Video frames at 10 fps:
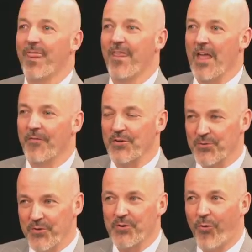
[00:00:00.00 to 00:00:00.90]
if
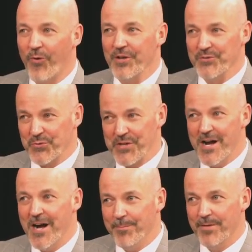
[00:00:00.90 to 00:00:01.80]
control of the court is really
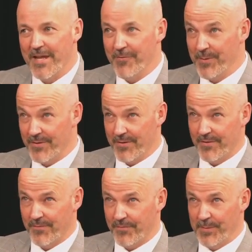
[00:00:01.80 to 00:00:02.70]
up, and we
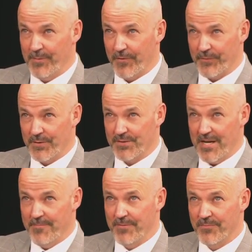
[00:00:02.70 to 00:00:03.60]
flip it for the first
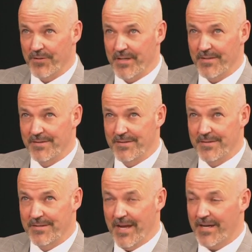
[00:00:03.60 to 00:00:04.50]
time in really a
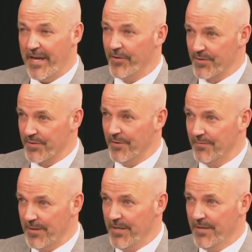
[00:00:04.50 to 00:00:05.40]
decade or so,
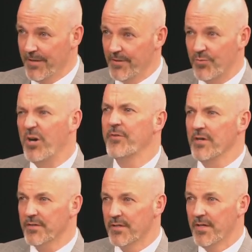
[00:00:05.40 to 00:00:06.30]
right? Yeah. 12
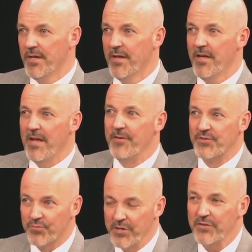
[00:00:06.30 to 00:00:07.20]
years. If
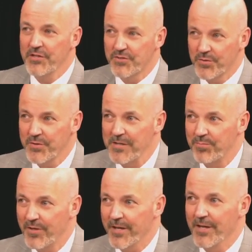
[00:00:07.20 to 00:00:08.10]
it's really truly at
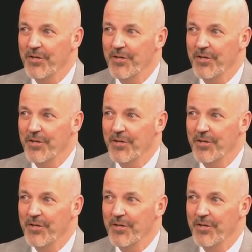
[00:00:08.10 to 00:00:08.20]
play,